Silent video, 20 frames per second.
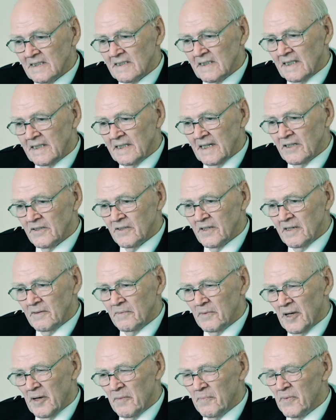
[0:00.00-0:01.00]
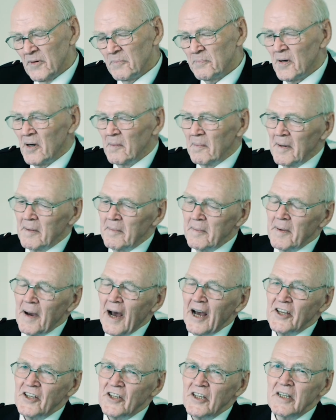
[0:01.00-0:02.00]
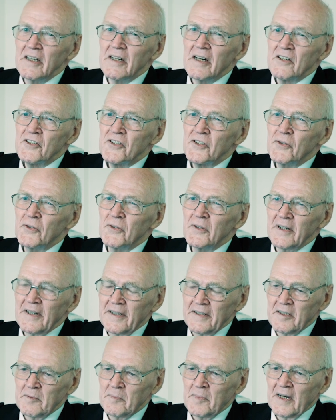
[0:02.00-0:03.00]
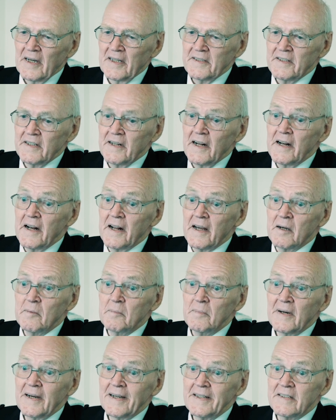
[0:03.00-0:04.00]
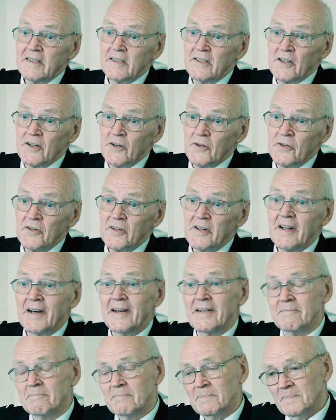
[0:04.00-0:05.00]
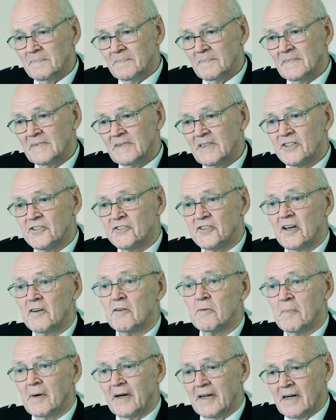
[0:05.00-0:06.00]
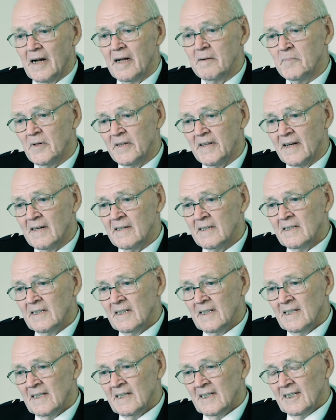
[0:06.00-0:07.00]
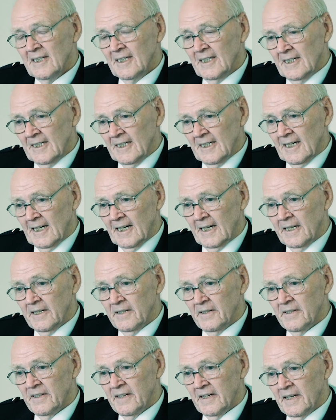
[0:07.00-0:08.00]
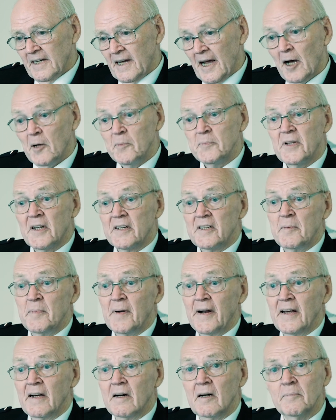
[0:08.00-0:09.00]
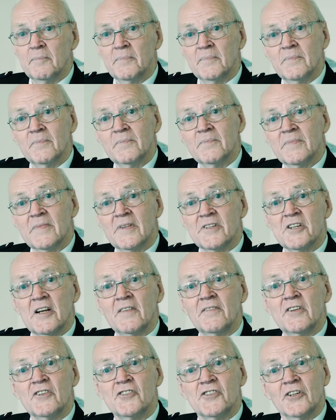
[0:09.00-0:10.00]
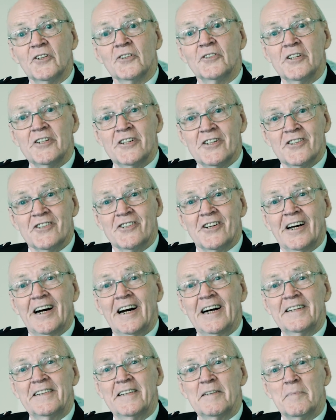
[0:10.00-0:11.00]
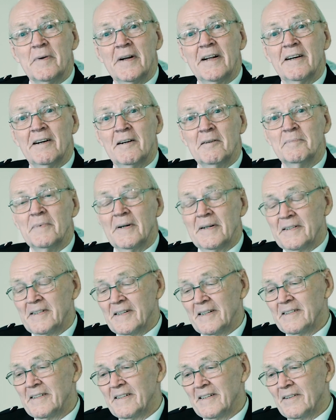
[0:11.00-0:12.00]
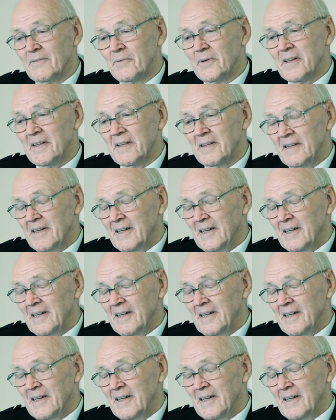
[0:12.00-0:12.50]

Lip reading: And he probably about a year or so in the band, and then he came back to Dunoon and to stay with my grandmother, and helped her to bring up the 7 children she had to bring up with.